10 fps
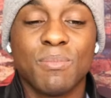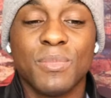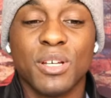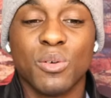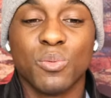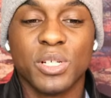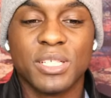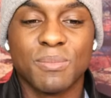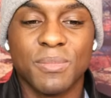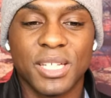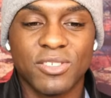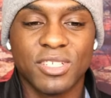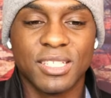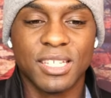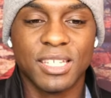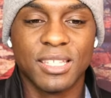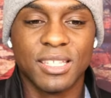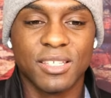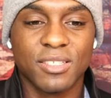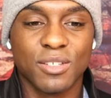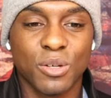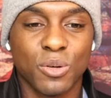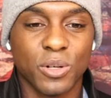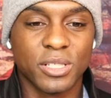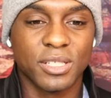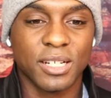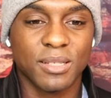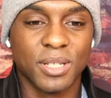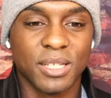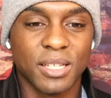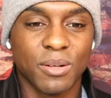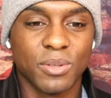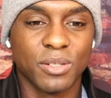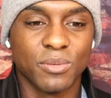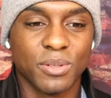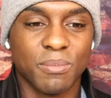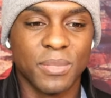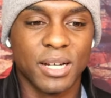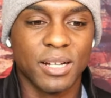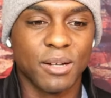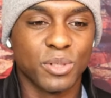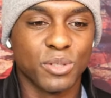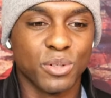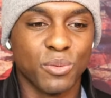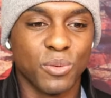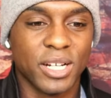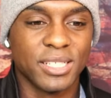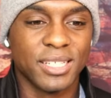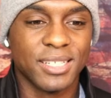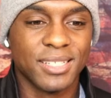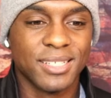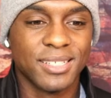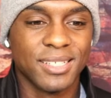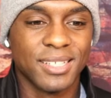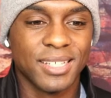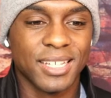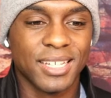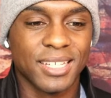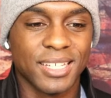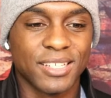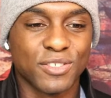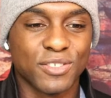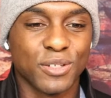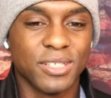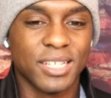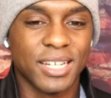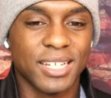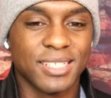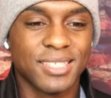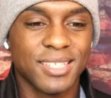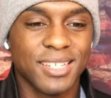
Mill was mentioned in this court document. And I want to rem I want to rewind it and kind of show you guys